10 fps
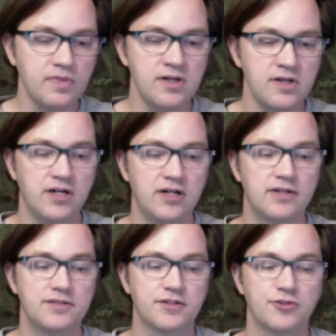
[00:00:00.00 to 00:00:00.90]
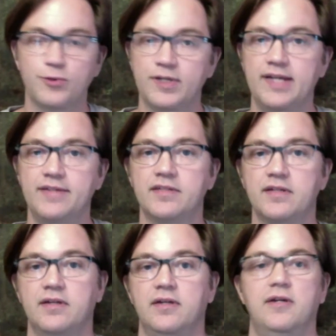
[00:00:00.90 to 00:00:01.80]
uh, to create
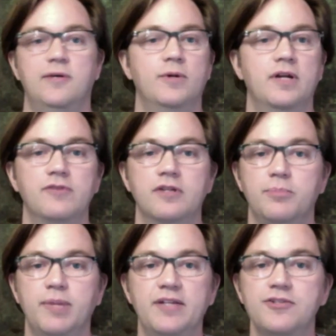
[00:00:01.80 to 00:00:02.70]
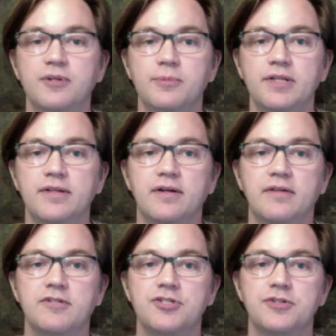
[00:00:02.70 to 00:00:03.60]
whatever the paint treatment of the
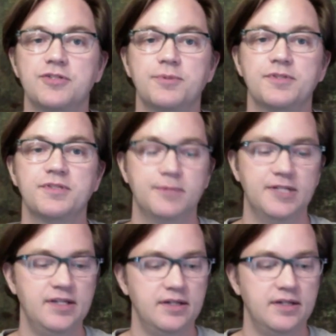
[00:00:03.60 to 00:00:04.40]
show is supposed to be.